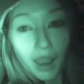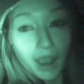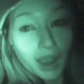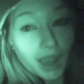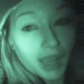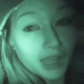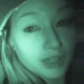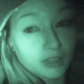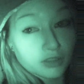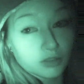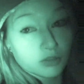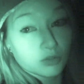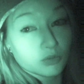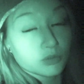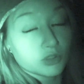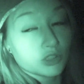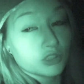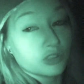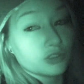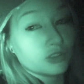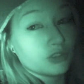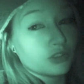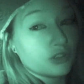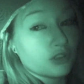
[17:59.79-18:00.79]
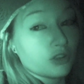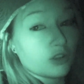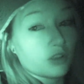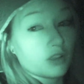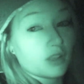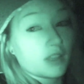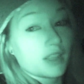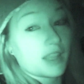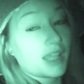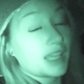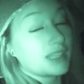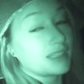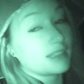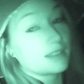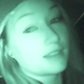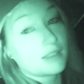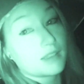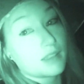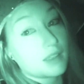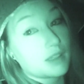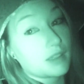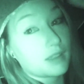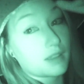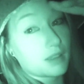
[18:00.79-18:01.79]
I don't.
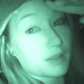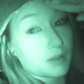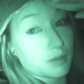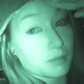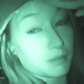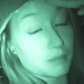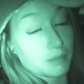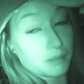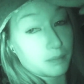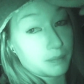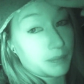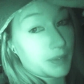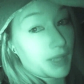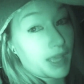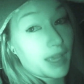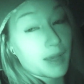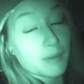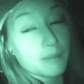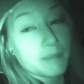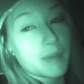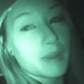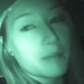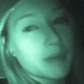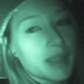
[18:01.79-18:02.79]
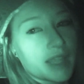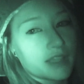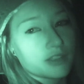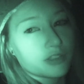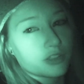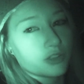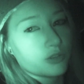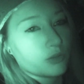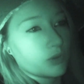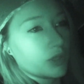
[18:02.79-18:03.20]
That's. Maybe that's the